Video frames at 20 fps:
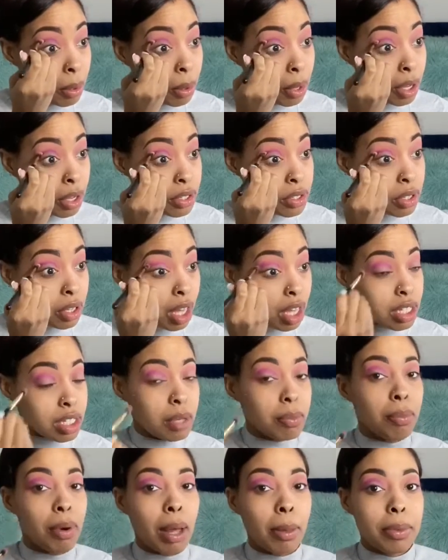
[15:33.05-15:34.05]
As you guys
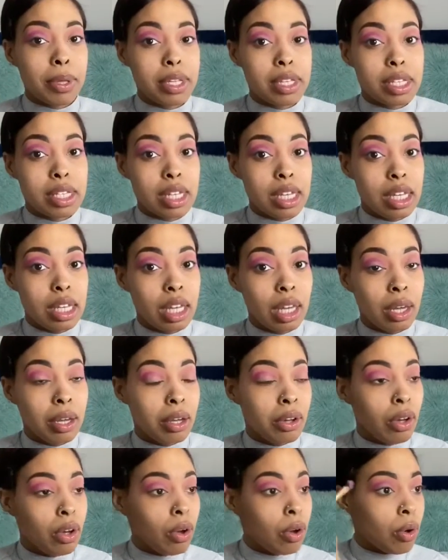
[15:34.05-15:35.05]
can probably see
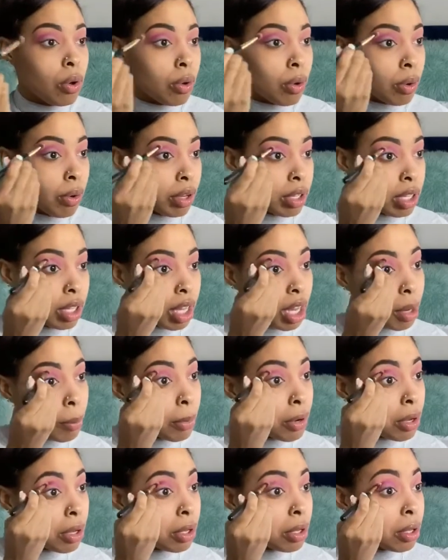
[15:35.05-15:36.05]
on
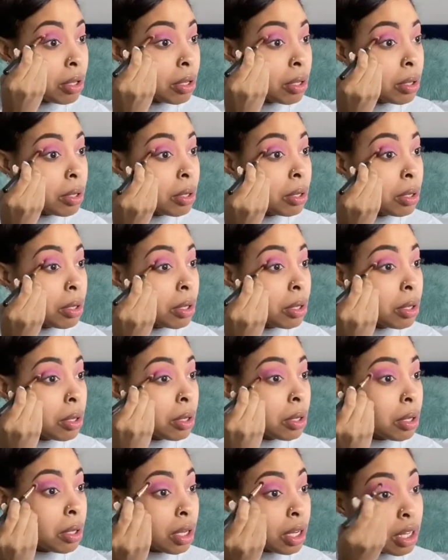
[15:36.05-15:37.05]
camera.
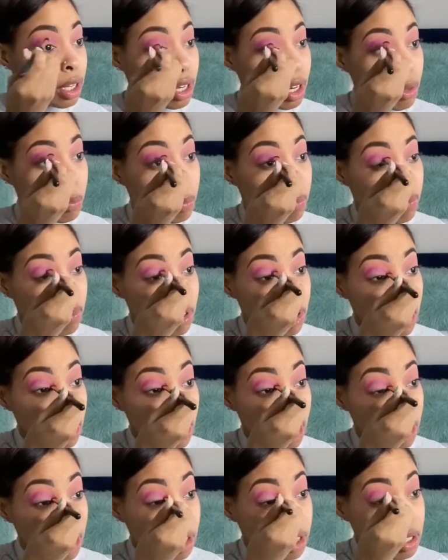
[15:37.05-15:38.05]
And I'm really
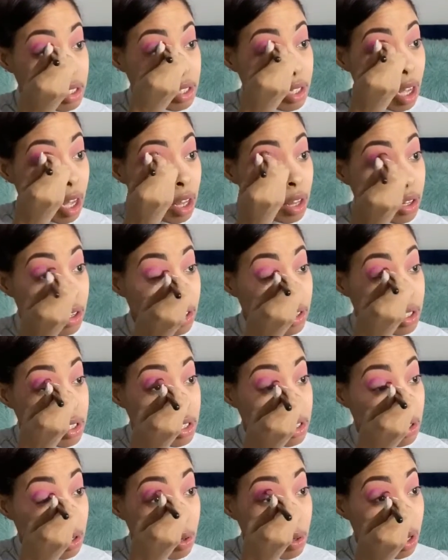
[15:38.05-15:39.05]
liking this color that's
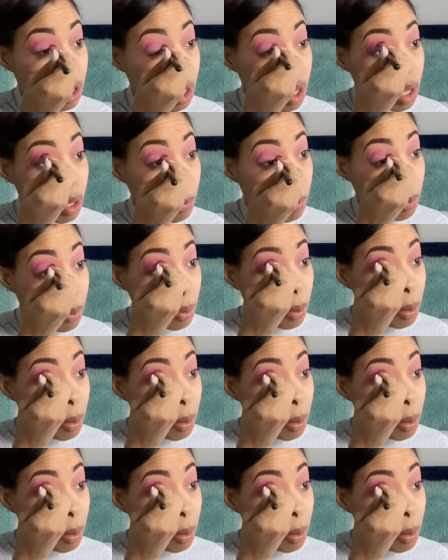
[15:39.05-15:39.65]
showing up.